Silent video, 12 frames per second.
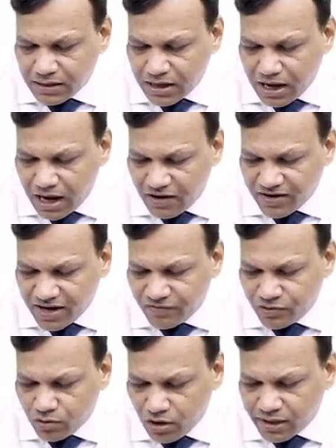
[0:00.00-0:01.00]
Half-life
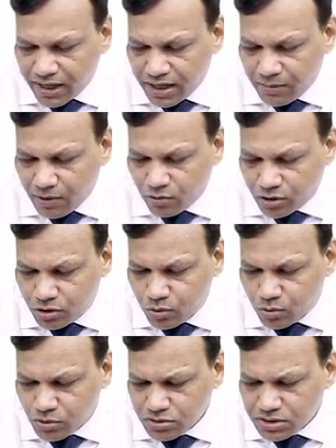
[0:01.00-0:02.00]
do not tell about
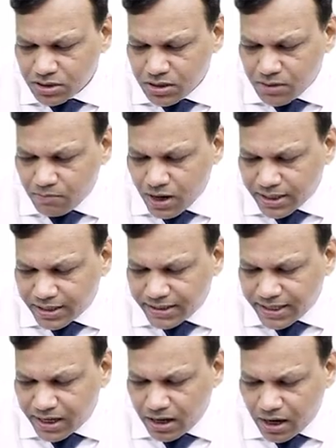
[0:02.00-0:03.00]
dose, but it
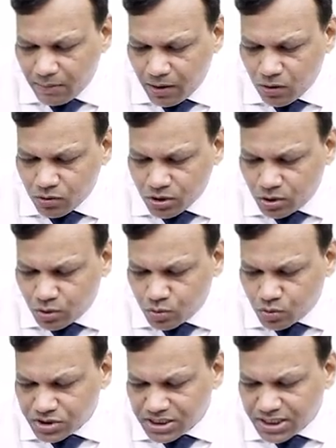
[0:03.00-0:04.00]
tell about
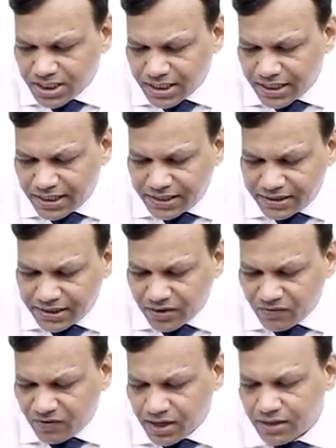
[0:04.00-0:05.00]
dosing
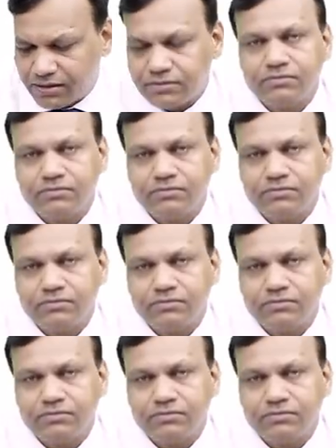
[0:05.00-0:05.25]
interval.